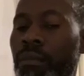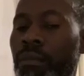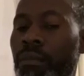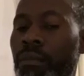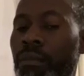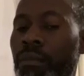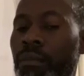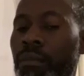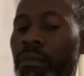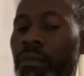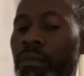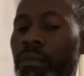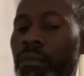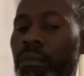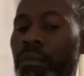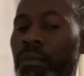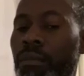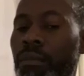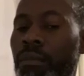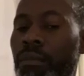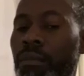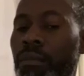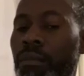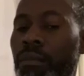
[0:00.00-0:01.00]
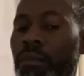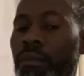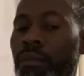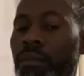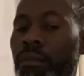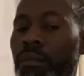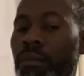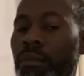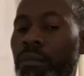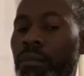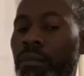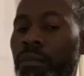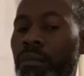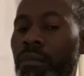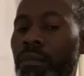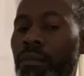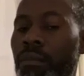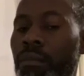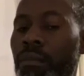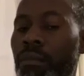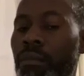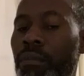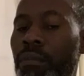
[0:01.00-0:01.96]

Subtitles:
(no one is talking)